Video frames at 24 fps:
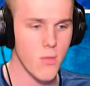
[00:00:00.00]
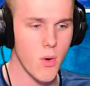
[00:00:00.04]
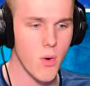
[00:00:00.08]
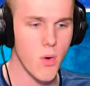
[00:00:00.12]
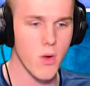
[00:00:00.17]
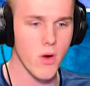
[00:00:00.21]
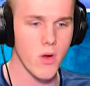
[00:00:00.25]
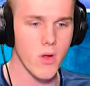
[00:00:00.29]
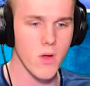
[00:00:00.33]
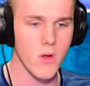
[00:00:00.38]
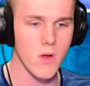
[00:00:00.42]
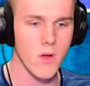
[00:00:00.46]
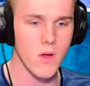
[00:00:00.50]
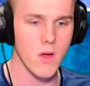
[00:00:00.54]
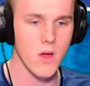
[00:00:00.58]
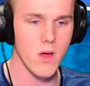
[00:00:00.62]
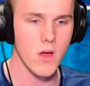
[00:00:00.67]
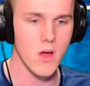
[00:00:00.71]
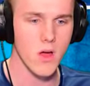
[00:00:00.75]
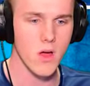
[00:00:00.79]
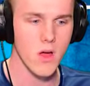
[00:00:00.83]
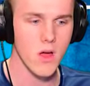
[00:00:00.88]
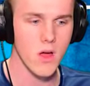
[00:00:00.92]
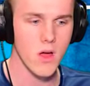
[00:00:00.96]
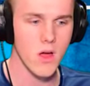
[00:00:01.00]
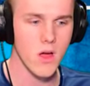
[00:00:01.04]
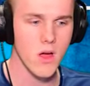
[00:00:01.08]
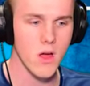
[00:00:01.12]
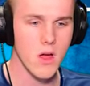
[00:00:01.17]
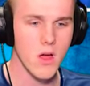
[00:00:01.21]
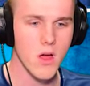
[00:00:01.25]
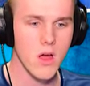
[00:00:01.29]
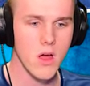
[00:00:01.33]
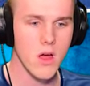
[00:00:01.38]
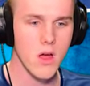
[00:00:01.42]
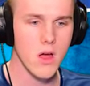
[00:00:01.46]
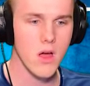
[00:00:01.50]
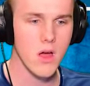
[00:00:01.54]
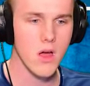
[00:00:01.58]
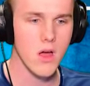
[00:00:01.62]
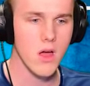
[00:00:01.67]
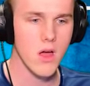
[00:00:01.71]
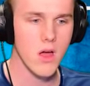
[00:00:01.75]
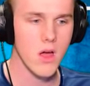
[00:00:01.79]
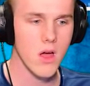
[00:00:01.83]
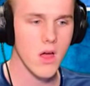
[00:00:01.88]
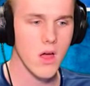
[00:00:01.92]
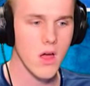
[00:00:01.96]
a portal? Dude, look at
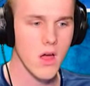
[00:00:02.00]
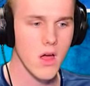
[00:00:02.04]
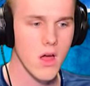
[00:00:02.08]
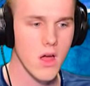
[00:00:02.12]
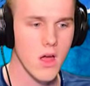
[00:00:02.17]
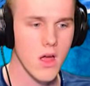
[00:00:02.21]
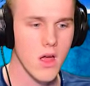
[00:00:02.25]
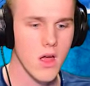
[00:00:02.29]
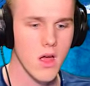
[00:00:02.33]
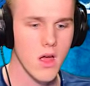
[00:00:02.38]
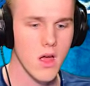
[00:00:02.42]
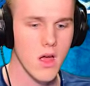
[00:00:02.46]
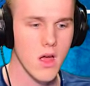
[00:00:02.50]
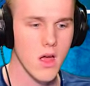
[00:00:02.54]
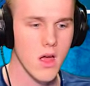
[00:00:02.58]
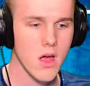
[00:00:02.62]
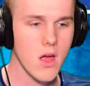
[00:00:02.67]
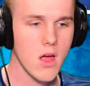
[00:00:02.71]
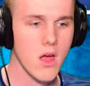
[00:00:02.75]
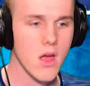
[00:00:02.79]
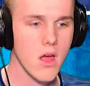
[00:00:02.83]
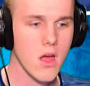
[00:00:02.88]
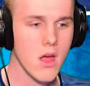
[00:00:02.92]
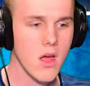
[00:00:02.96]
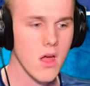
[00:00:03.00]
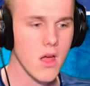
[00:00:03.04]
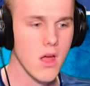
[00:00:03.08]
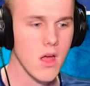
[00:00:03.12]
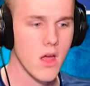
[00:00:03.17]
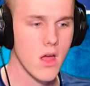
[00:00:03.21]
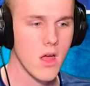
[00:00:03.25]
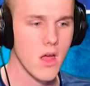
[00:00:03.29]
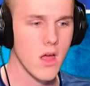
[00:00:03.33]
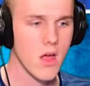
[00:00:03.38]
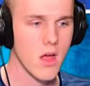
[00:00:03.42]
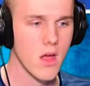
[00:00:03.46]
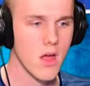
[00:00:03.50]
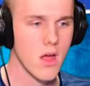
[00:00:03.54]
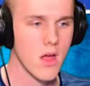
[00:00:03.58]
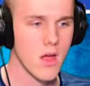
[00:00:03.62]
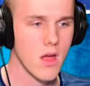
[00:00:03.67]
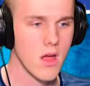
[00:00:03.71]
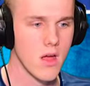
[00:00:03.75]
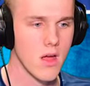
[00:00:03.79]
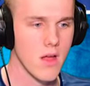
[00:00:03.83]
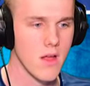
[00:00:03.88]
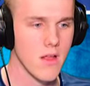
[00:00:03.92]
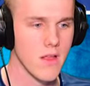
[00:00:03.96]
all the airdrops! There are, like, five
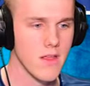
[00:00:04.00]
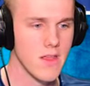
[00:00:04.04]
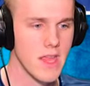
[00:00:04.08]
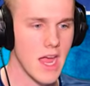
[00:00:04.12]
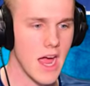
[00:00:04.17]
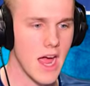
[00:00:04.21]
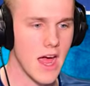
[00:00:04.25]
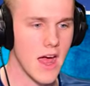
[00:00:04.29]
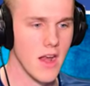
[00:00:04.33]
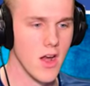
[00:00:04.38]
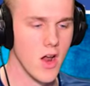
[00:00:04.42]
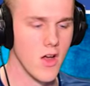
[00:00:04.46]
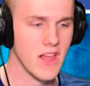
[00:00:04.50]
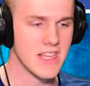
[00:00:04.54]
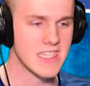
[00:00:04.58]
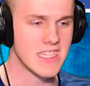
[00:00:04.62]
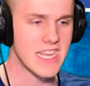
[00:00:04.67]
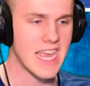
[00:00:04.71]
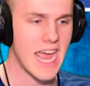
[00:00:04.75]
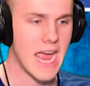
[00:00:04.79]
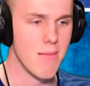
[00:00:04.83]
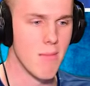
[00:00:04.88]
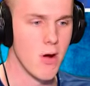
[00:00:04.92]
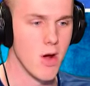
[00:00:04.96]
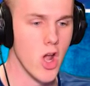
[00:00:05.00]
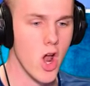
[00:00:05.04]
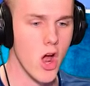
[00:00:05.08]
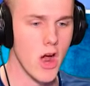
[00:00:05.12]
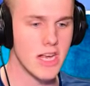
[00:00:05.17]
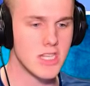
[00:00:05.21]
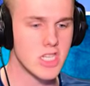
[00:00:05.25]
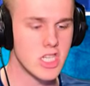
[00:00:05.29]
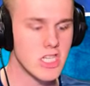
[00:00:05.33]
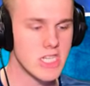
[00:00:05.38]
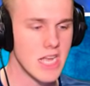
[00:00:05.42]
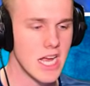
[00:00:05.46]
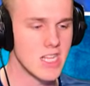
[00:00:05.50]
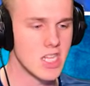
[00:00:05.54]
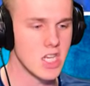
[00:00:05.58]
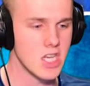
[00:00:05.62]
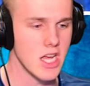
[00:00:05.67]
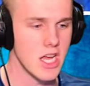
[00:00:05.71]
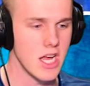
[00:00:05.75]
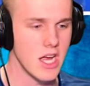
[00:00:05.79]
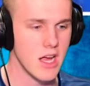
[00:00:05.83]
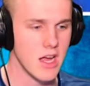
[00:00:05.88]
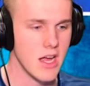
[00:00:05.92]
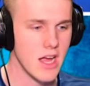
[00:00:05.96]
airdrops in the sky yeah, right no, now. no, that's the game mode. No, it just...
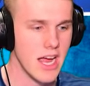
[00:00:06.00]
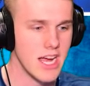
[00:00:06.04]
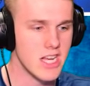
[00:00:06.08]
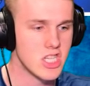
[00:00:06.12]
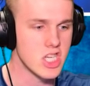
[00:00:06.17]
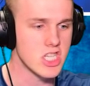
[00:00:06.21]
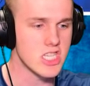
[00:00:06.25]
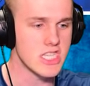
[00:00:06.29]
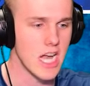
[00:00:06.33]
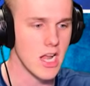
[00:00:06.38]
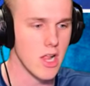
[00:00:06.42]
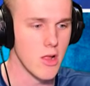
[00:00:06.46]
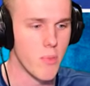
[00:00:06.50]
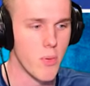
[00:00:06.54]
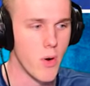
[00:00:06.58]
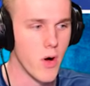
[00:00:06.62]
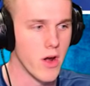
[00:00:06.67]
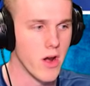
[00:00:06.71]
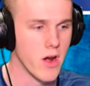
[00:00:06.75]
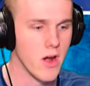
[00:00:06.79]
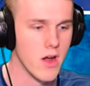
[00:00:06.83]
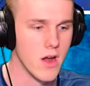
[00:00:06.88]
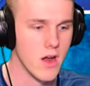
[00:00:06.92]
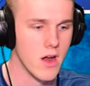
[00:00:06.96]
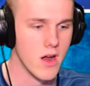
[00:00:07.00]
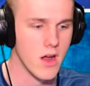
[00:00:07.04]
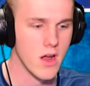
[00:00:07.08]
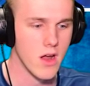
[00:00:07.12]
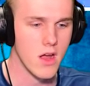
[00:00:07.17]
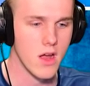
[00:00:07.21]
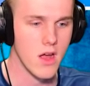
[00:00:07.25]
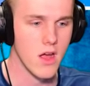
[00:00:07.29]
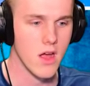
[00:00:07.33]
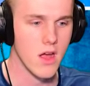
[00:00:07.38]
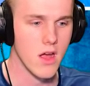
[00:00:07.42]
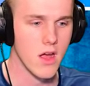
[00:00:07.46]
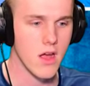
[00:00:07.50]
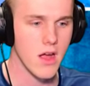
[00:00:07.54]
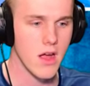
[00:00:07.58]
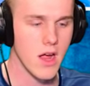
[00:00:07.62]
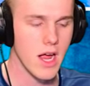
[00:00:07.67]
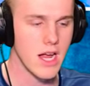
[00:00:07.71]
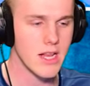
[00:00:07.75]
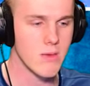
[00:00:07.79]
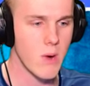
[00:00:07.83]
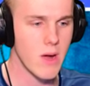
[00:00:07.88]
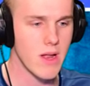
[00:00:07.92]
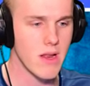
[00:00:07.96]
It, it just He's teleported. going across. It